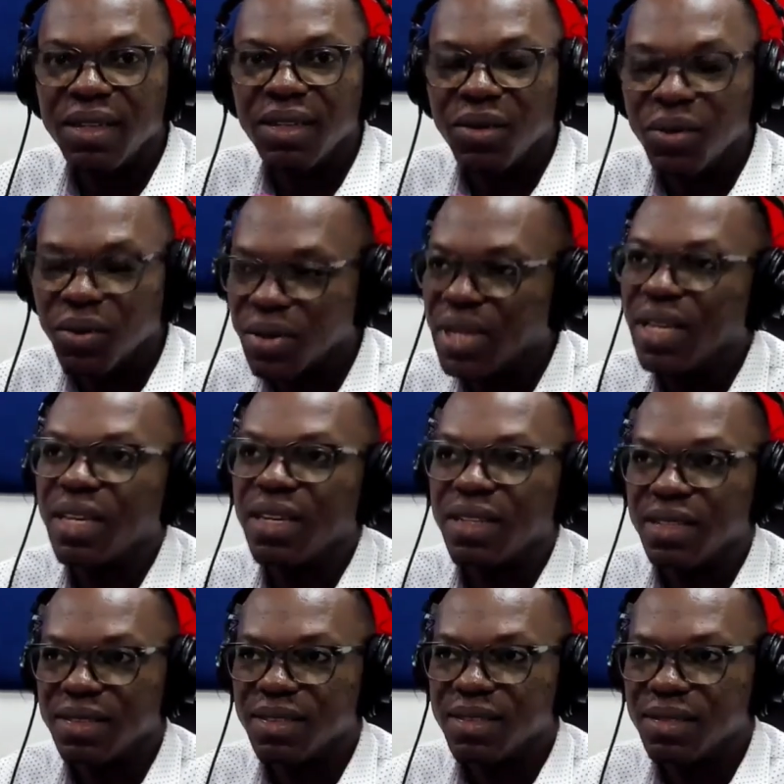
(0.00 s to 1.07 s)
Okay.
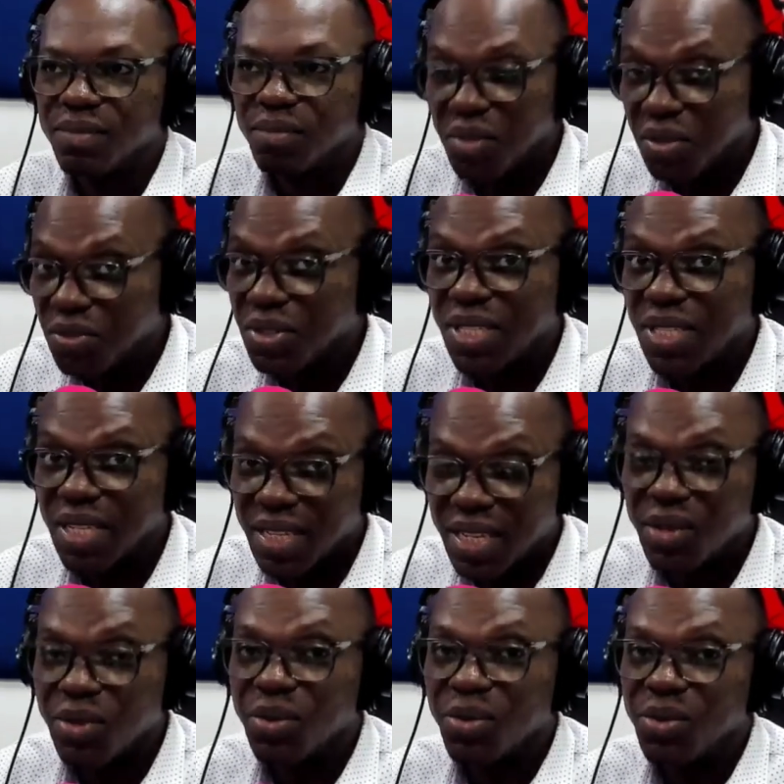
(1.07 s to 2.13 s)
If you said
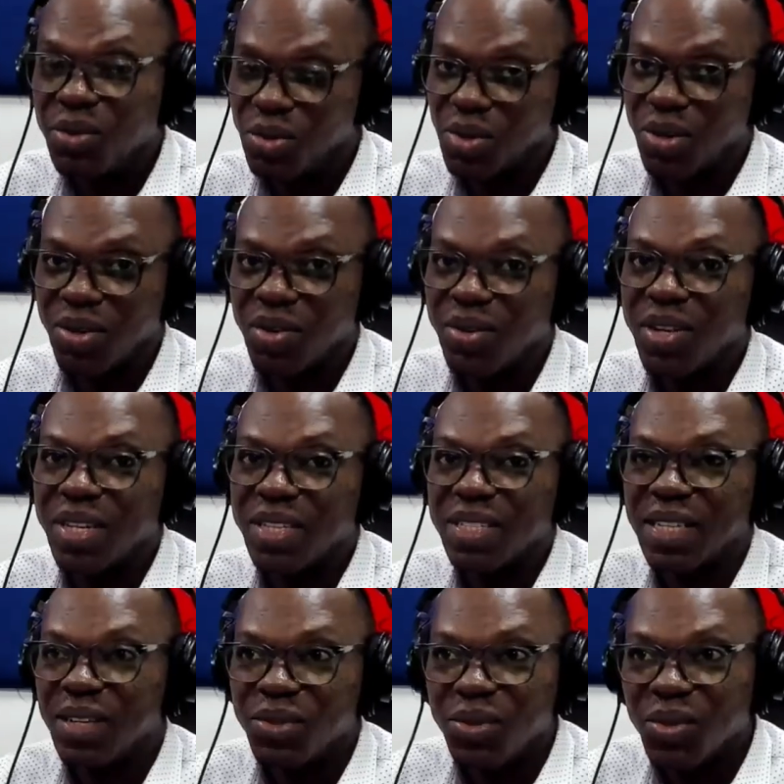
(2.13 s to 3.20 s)
Q, you are correct. I
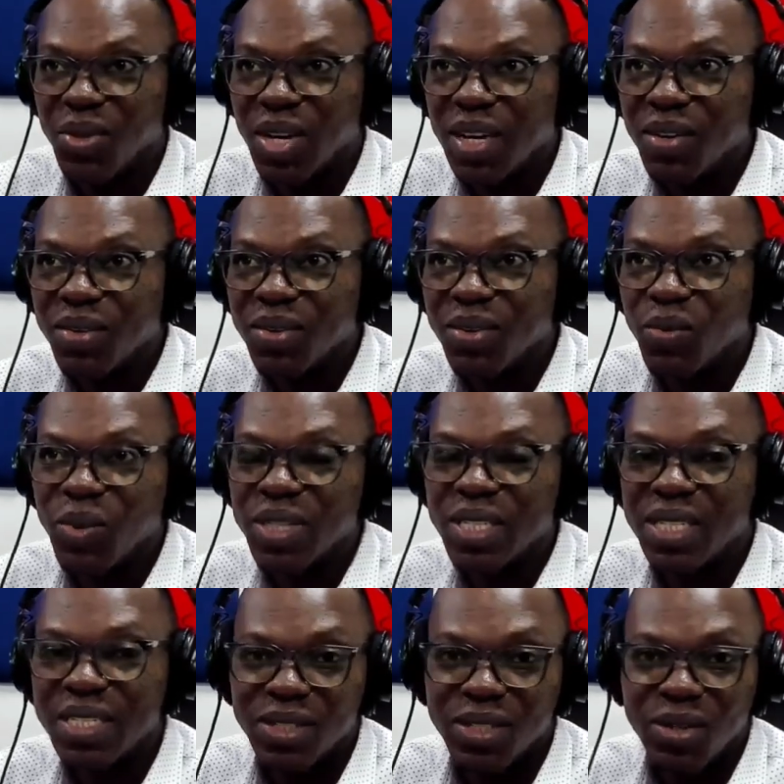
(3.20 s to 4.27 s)
don't know how
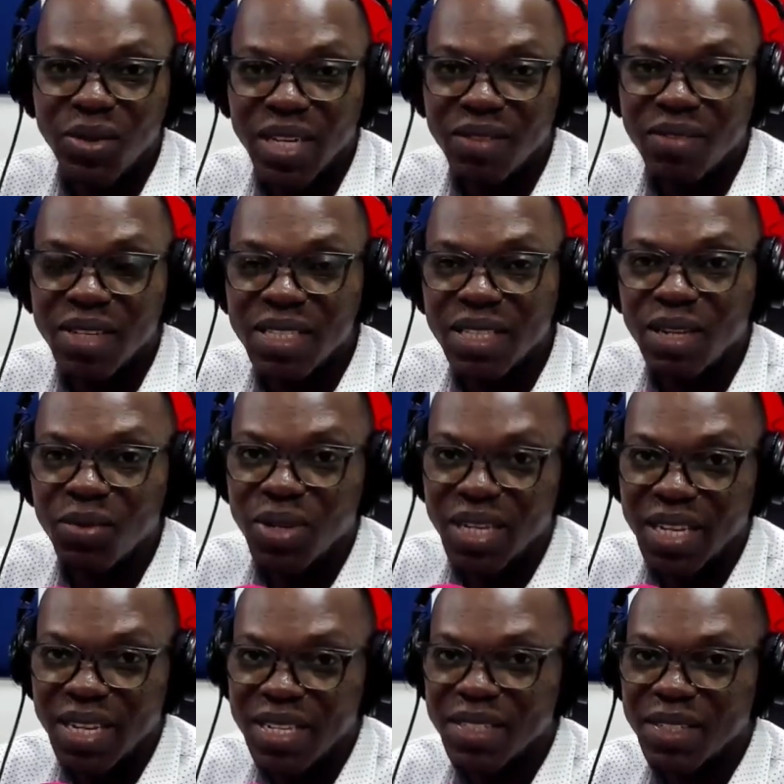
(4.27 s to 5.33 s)
quintessential would ever start with
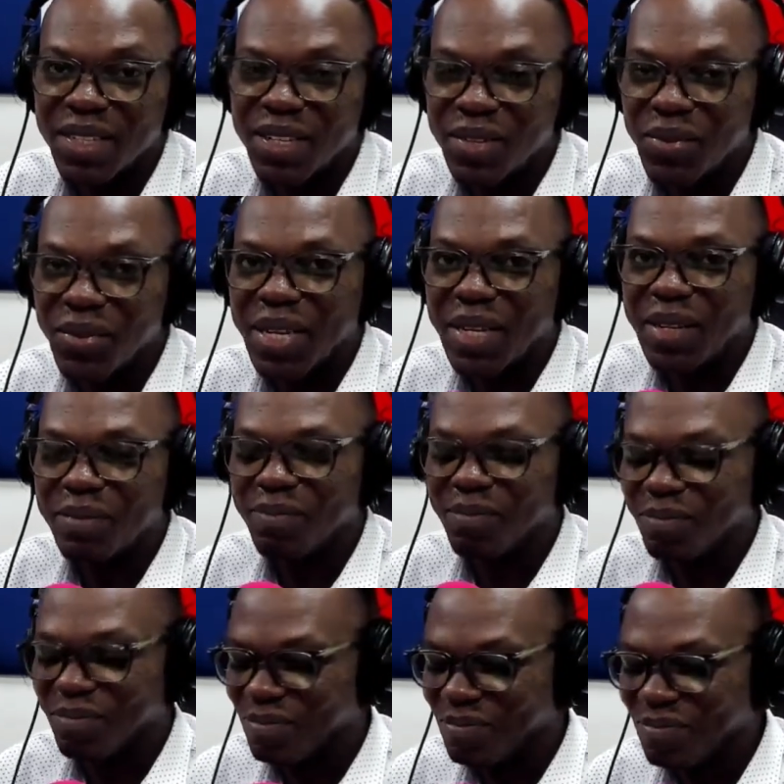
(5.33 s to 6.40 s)
X anyway.
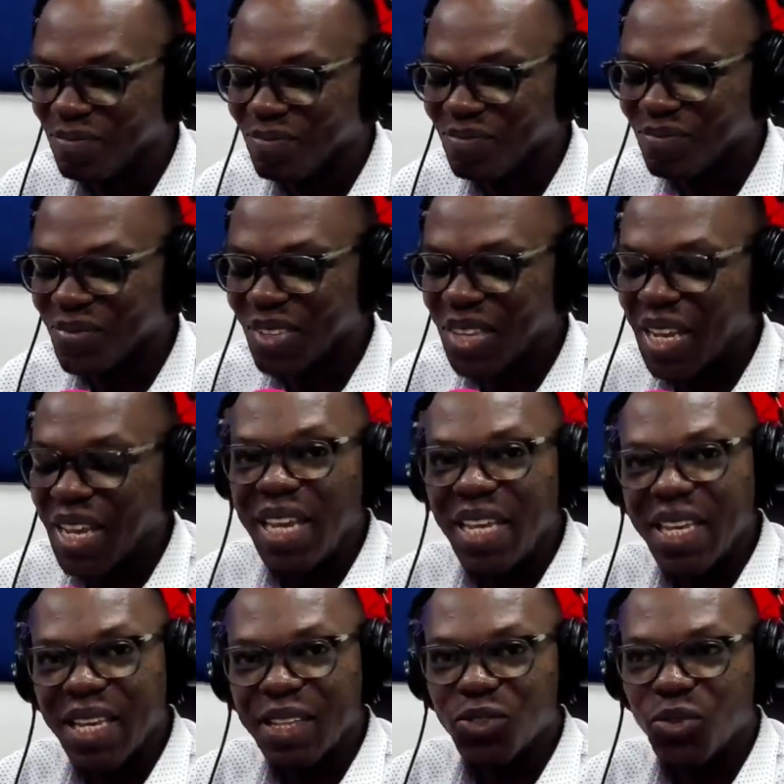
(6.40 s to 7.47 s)

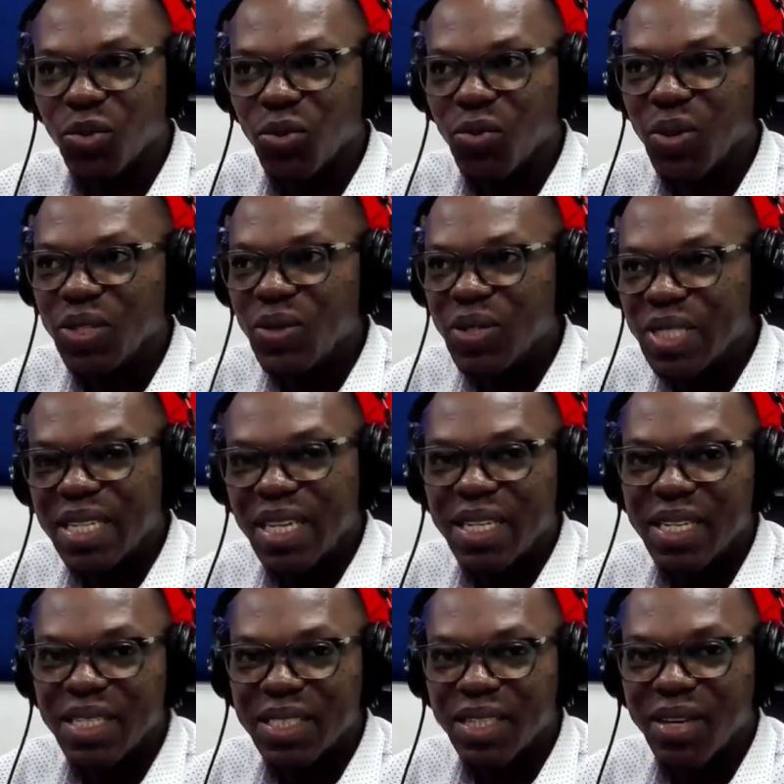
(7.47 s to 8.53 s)
Yes, so when you take the
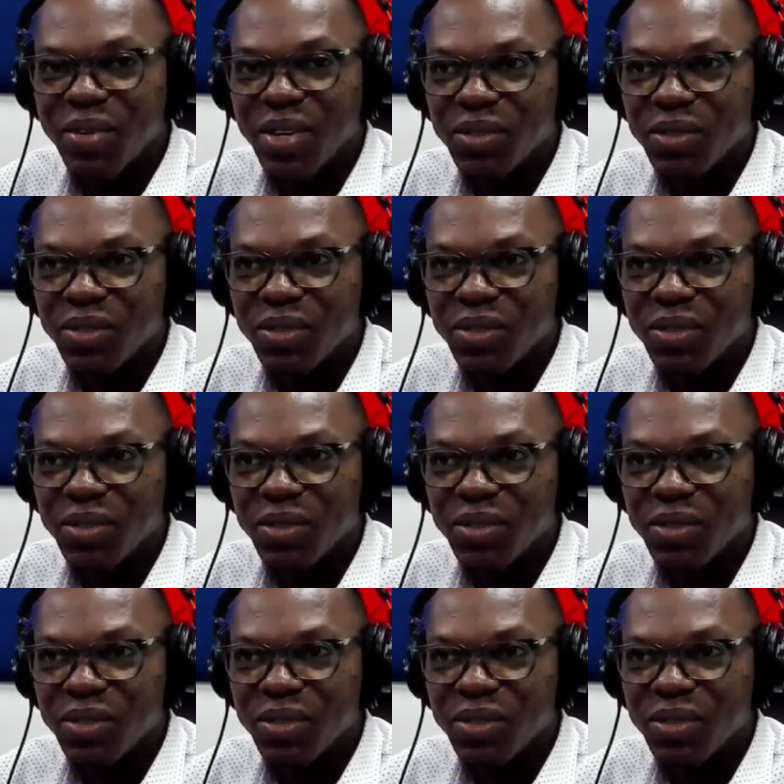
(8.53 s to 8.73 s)
dictionary and you